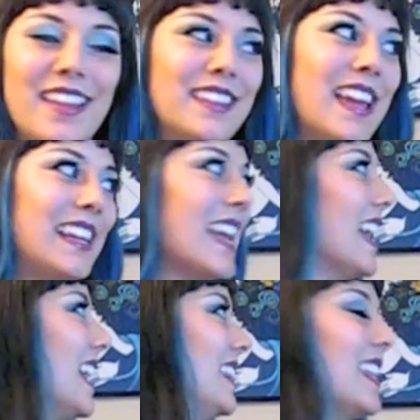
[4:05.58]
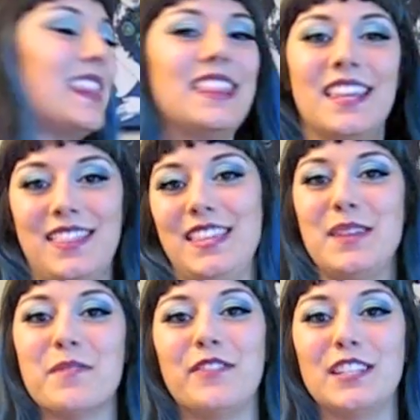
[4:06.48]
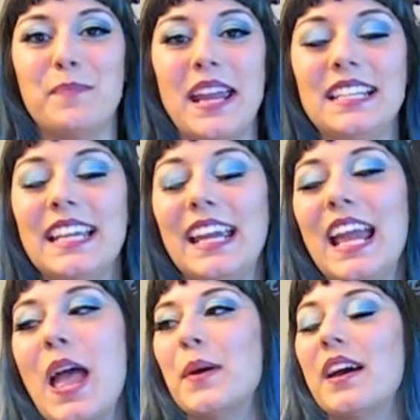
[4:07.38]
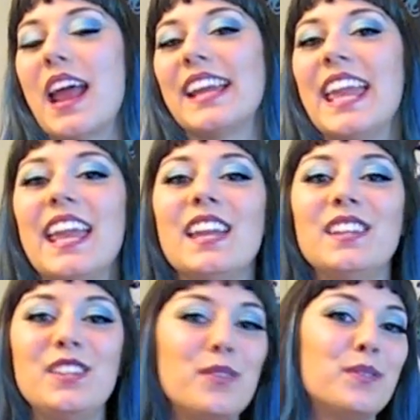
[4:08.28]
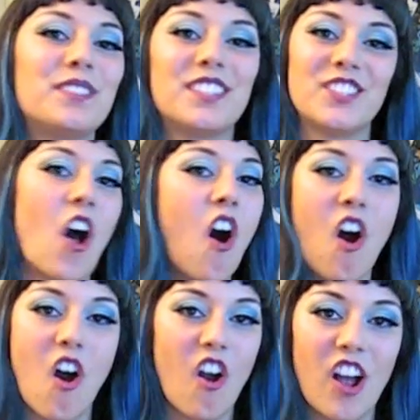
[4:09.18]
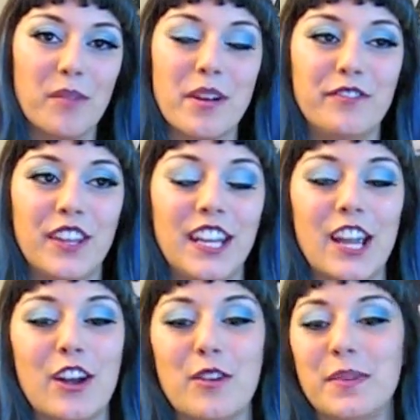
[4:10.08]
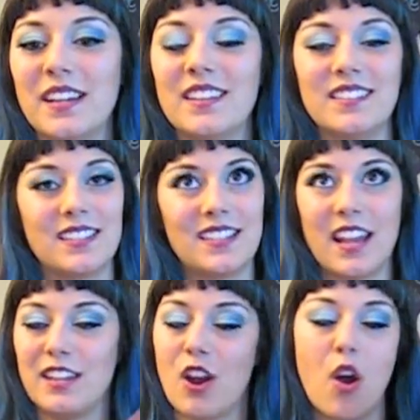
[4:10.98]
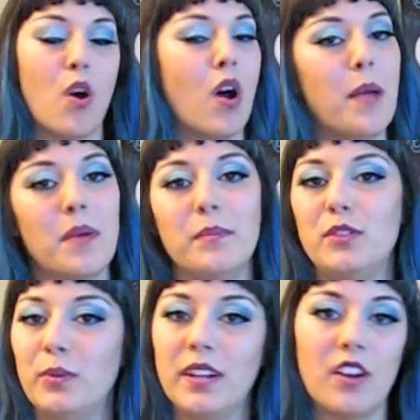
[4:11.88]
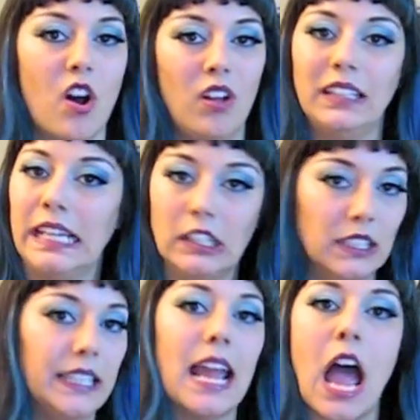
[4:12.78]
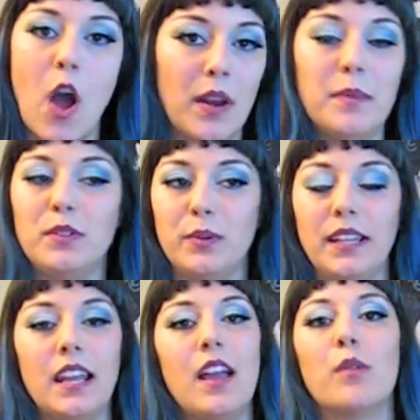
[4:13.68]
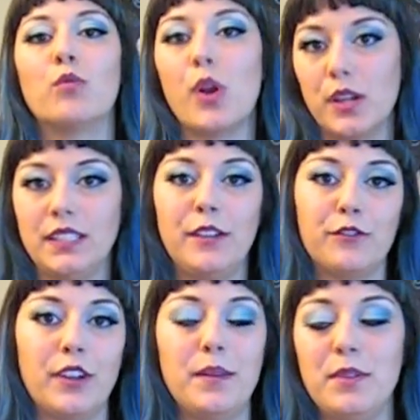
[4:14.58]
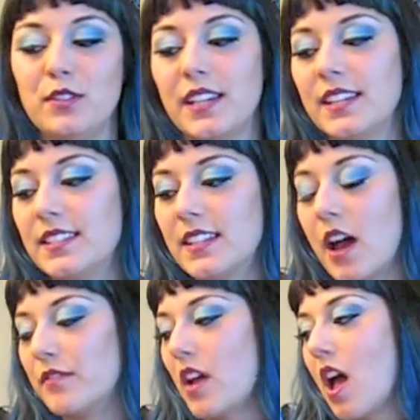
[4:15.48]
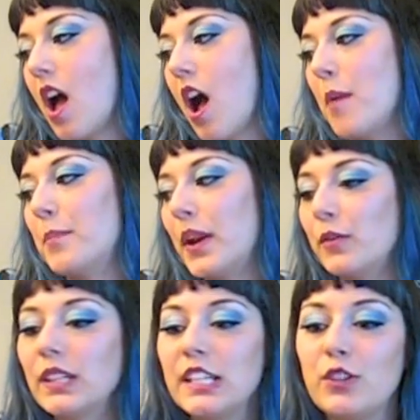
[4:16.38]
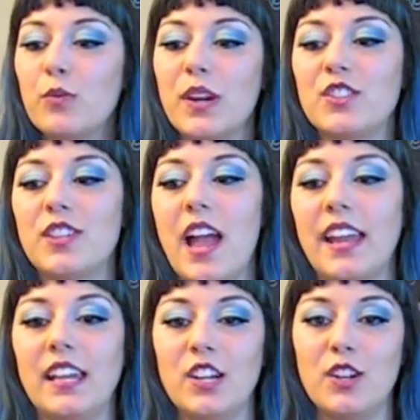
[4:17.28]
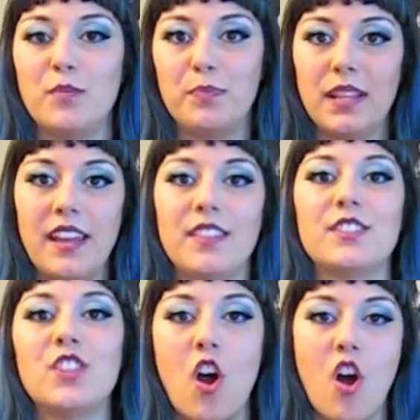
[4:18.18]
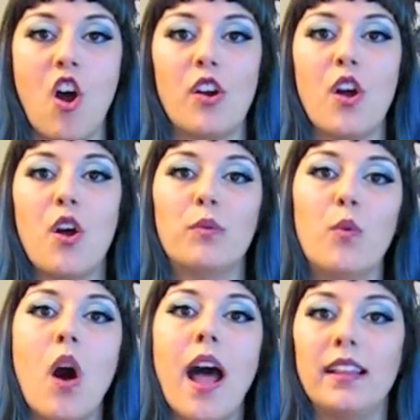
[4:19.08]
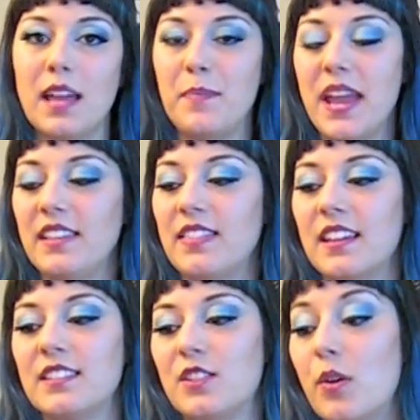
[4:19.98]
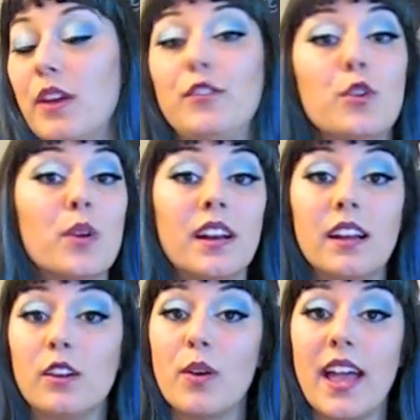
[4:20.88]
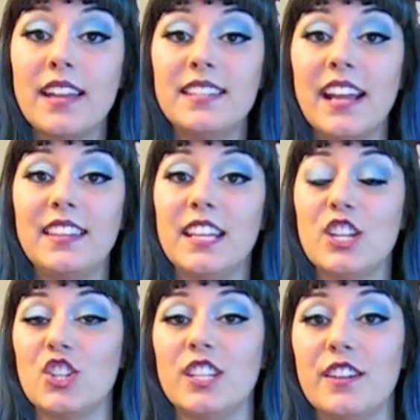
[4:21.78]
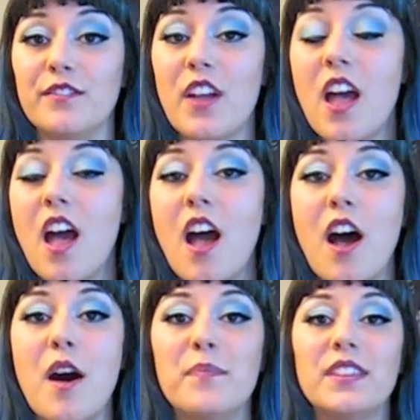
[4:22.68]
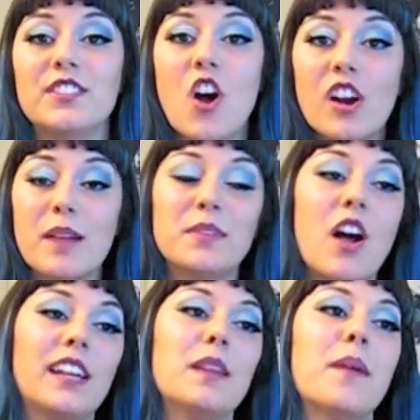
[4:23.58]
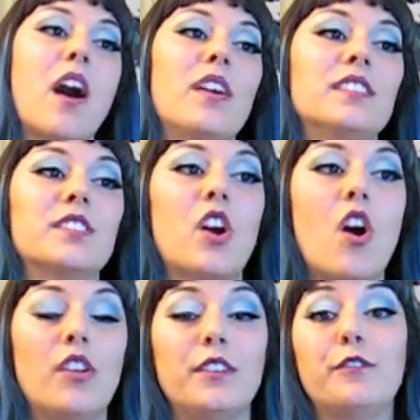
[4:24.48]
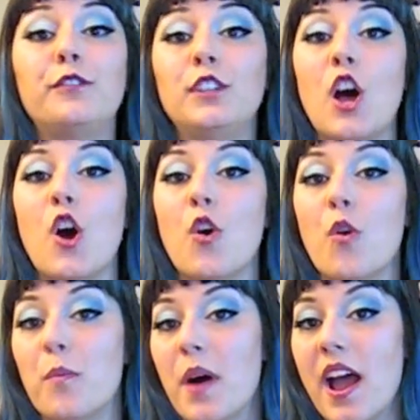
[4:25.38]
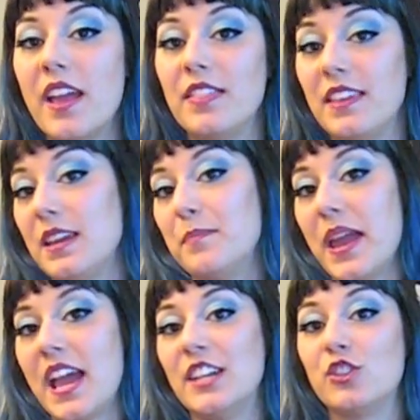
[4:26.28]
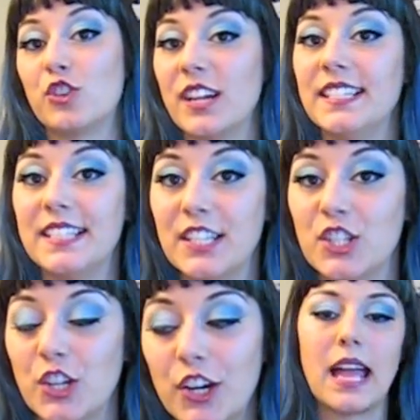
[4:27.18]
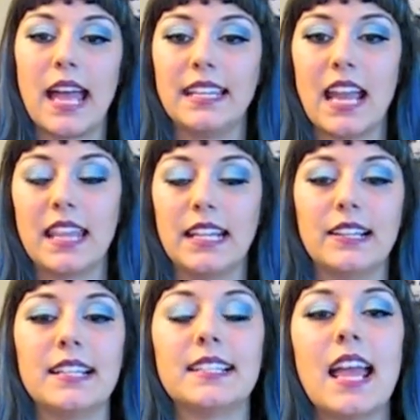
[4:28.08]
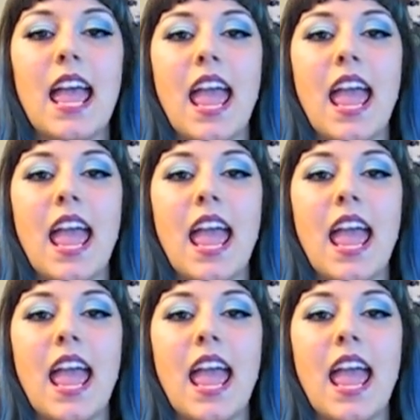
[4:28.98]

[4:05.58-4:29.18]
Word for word: and, like, The, the theme of this painting, but I can't use the song on my video because, you know, I'm, I'm doing it all legally now, and I'm doing royalty-free music and stuff. Um, but I really do wish that I could play the song while I paint this. So if you want to go ahead and take the initiative, um, the song I'm talking about is called Flow by the band Transistor. Uh, yeah, there it is.